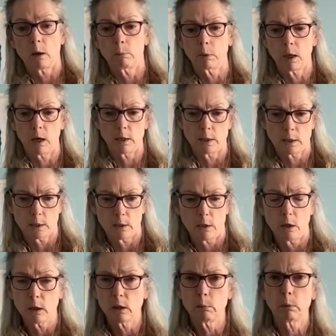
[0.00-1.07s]
applies to. You
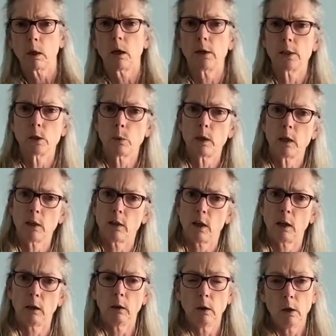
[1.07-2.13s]
can apply it to
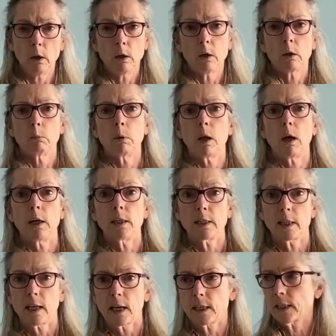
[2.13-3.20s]
anything. You can apply it to
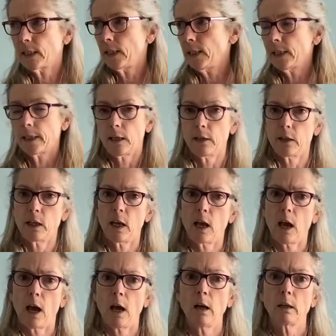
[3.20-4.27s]
gases like the
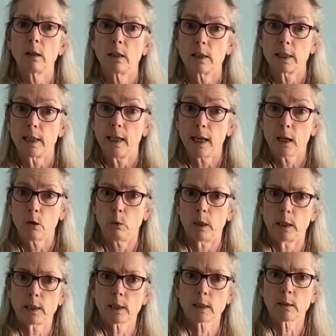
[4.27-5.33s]
air and to
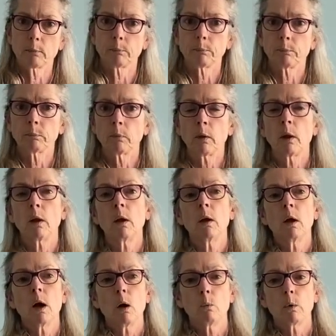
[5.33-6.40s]
liquids.
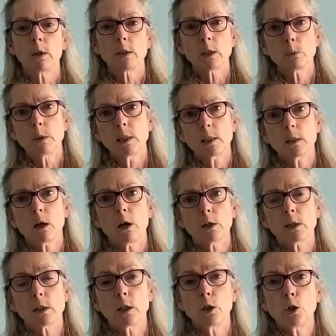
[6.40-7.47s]
And once we start
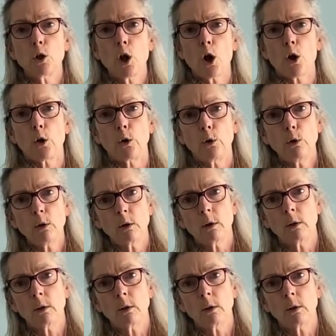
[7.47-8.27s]
to know